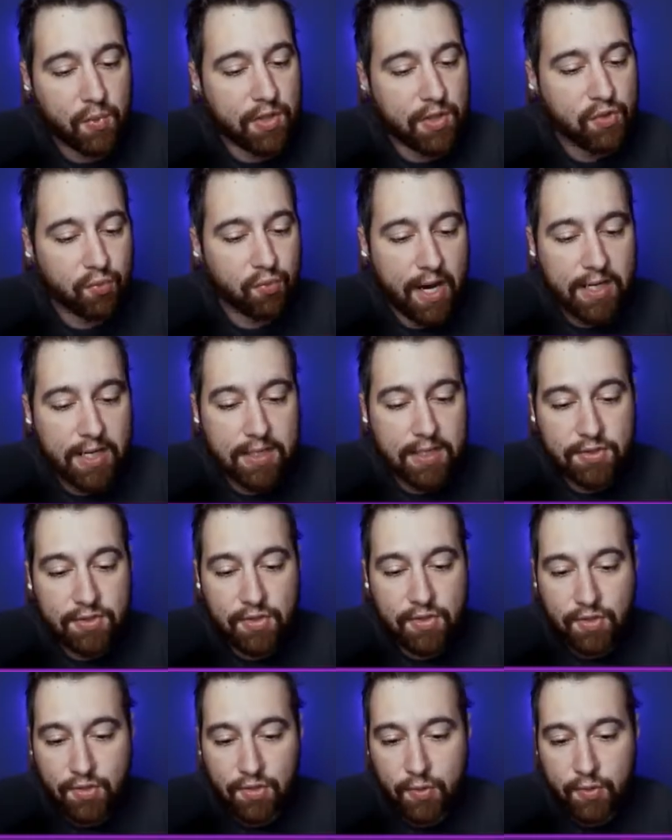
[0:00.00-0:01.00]
right
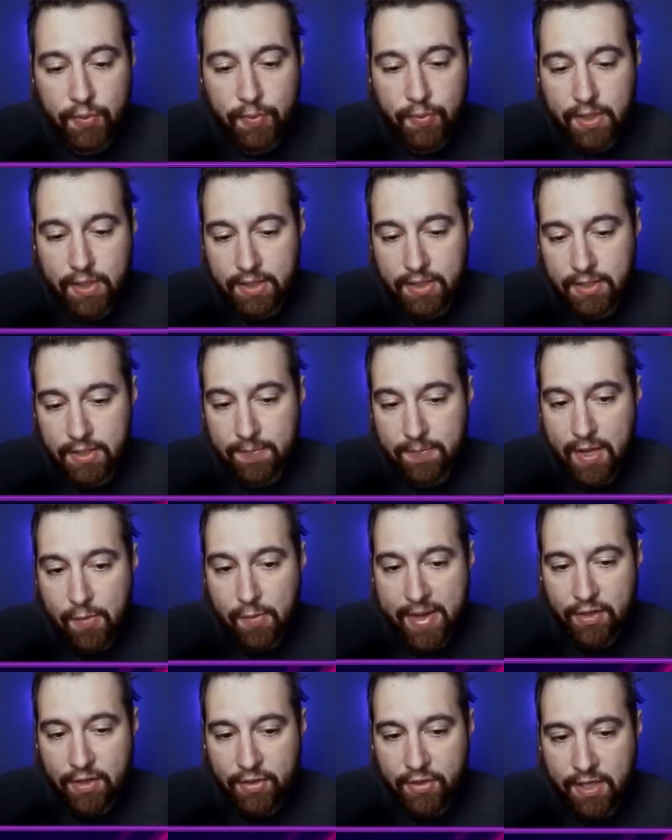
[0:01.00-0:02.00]
into
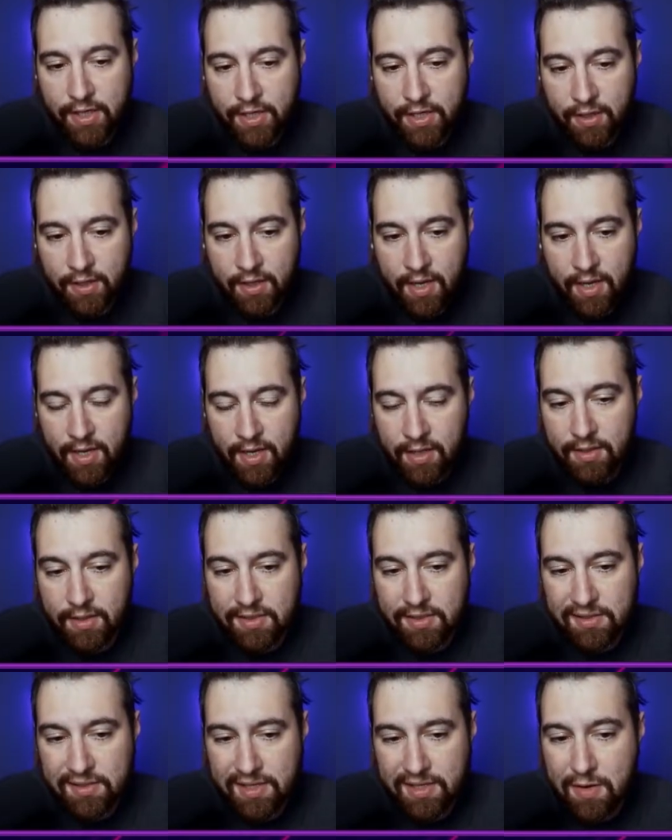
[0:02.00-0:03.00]
Melmetal here. This
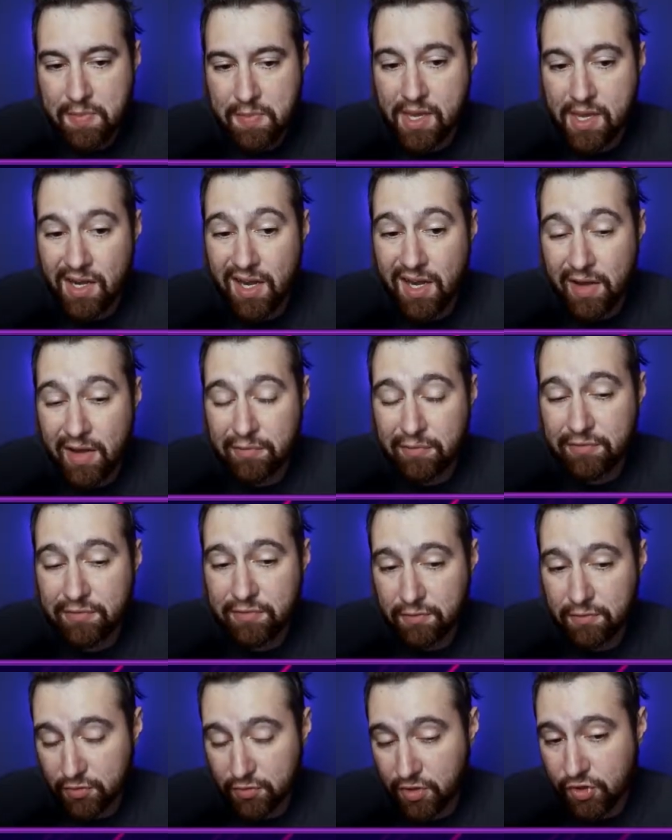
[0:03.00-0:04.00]
is going to be enough
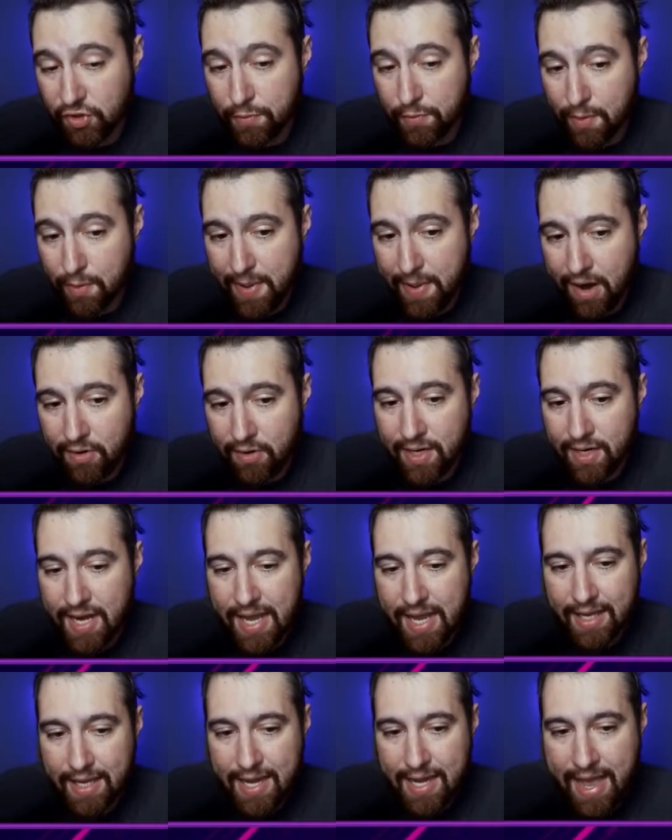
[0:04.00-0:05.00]
for a superpower to
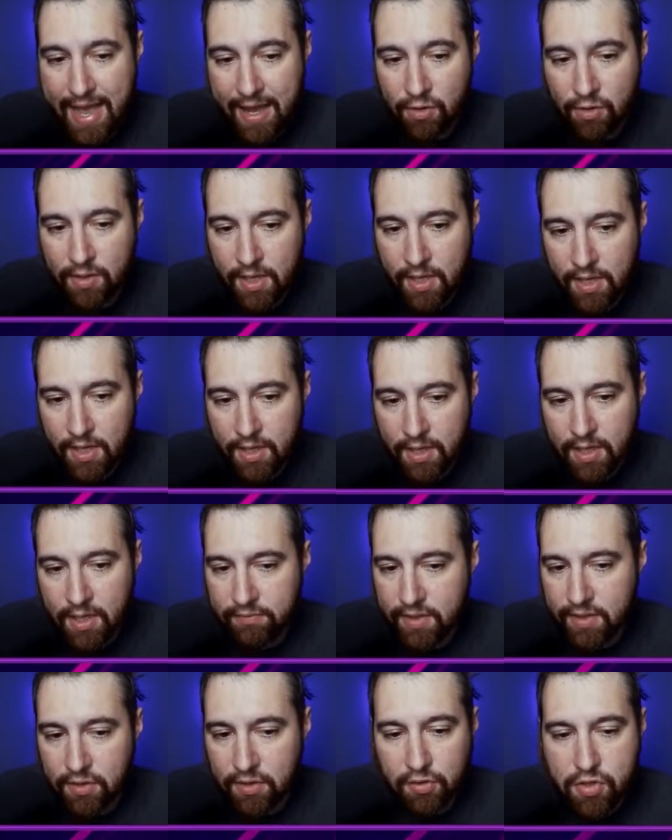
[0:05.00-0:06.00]
knock it out. If
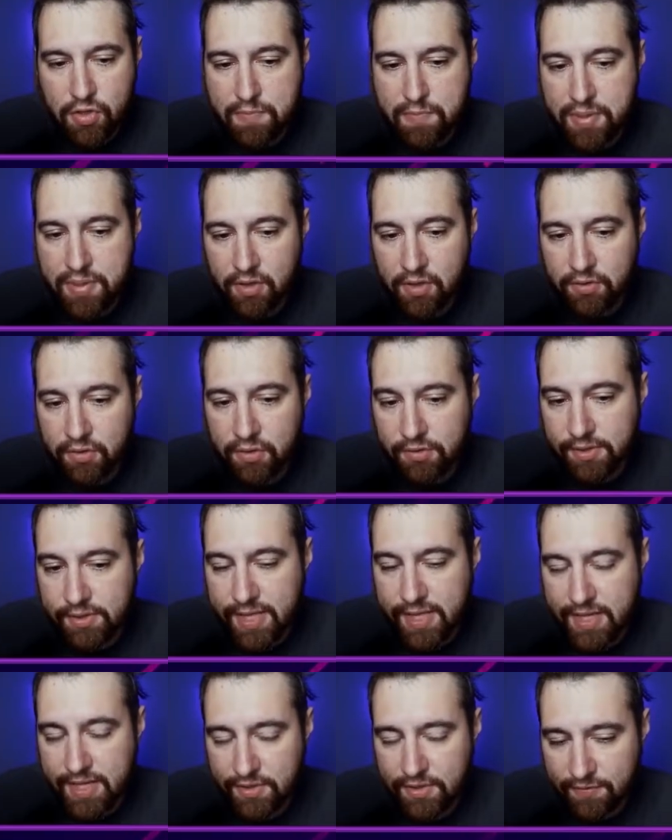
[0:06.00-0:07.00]
they throw the Bodos,
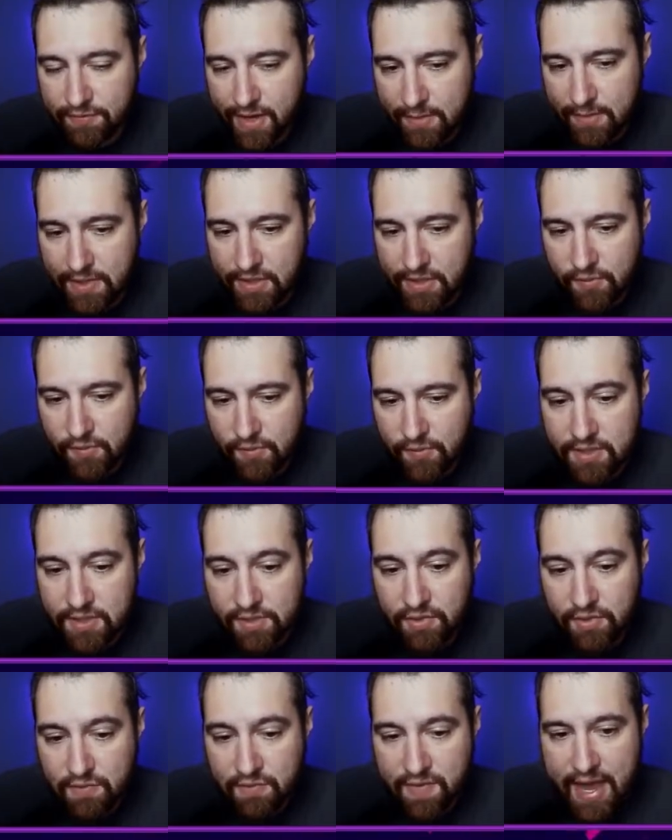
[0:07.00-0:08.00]
that's fine because we can
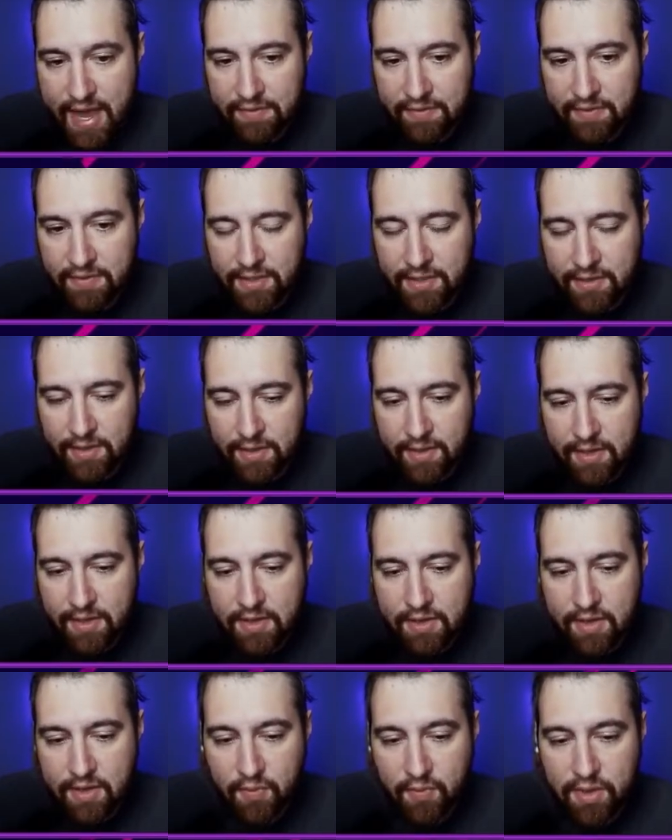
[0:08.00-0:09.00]
survive it.
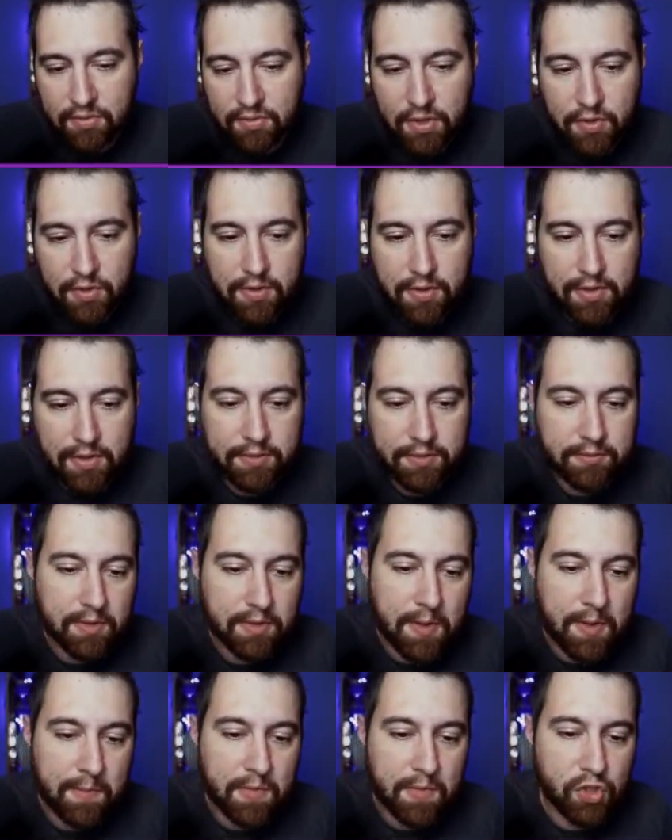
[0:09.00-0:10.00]
And then we throw the
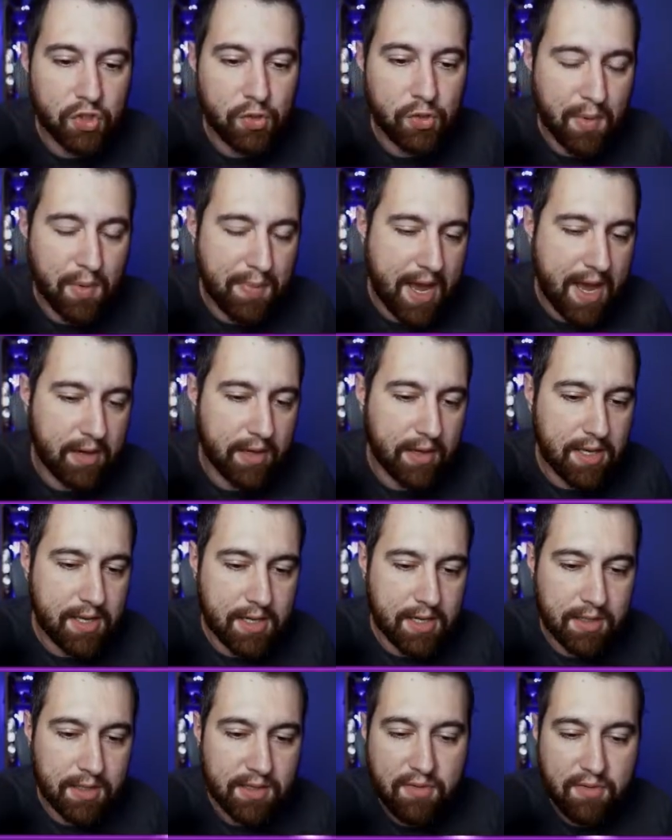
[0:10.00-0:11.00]
superpower
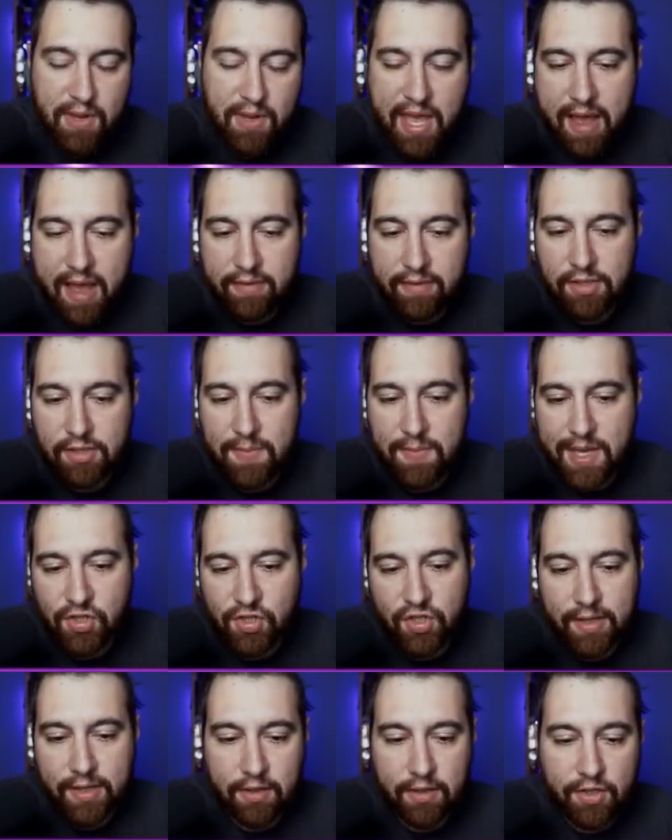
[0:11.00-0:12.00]
here, and then we have some
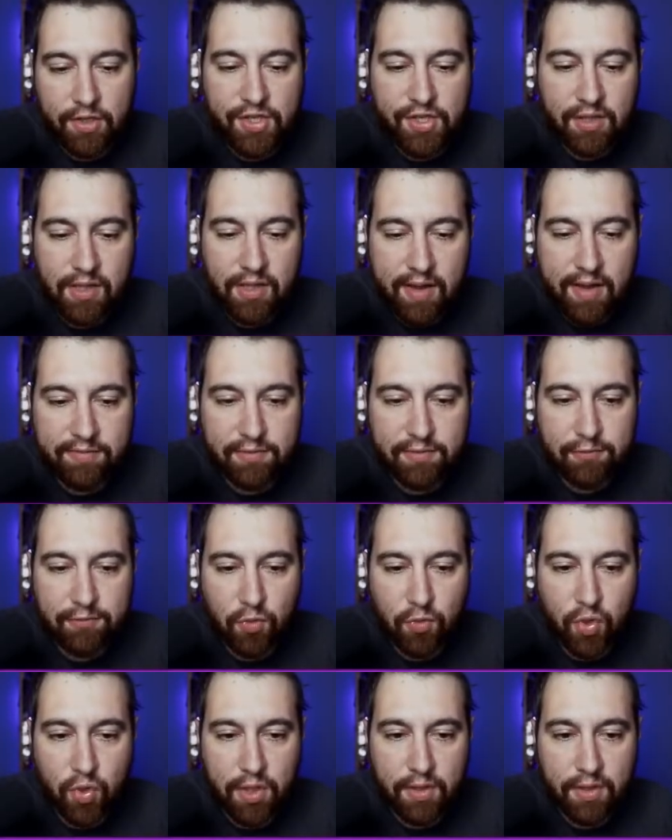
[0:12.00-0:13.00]
extra energy left
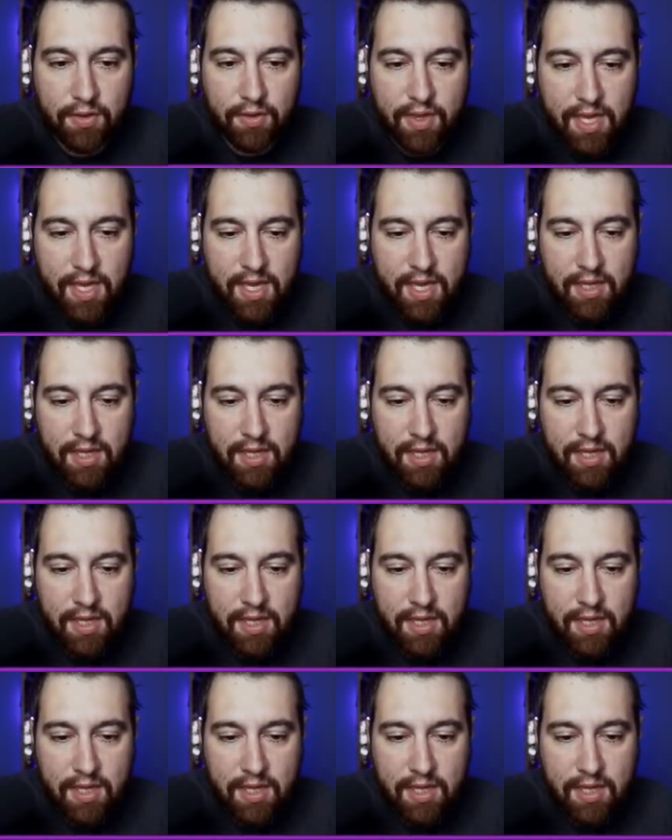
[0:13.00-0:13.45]
for the